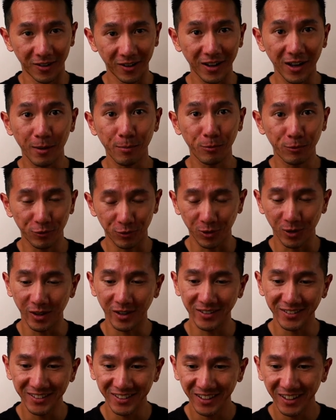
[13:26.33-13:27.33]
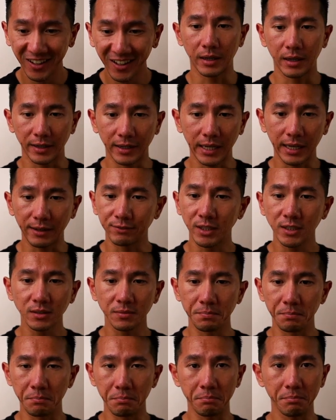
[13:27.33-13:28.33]
up front and have this
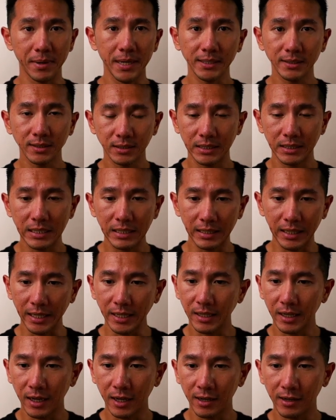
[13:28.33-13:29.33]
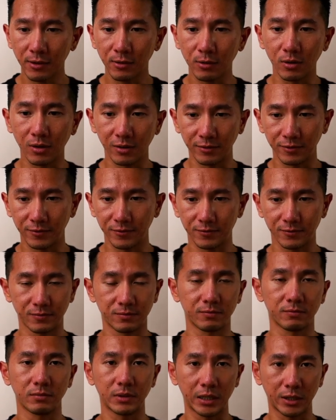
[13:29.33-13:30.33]
messy layout of
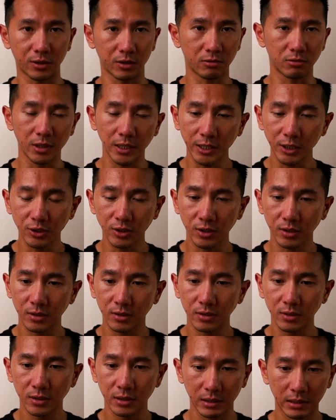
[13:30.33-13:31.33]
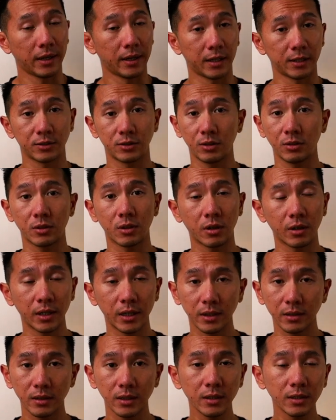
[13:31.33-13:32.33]
iterations. And I still got
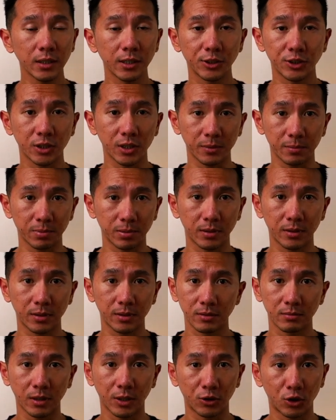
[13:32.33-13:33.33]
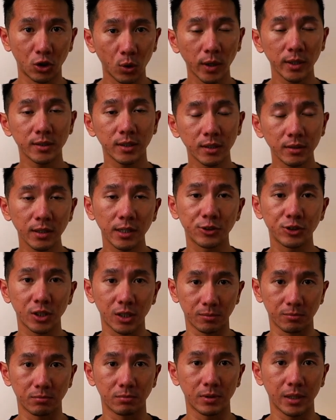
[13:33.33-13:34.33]
an internship, a U X
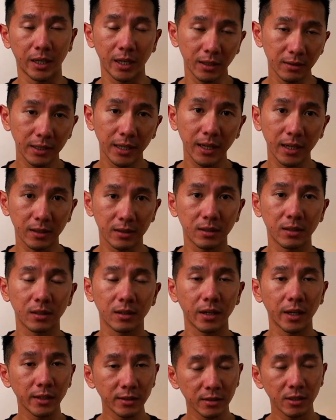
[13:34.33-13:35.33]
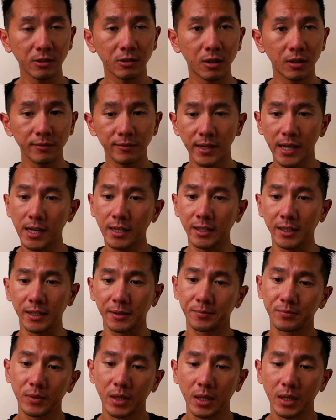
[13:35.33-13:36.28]
internship in tech in Silicon Valley.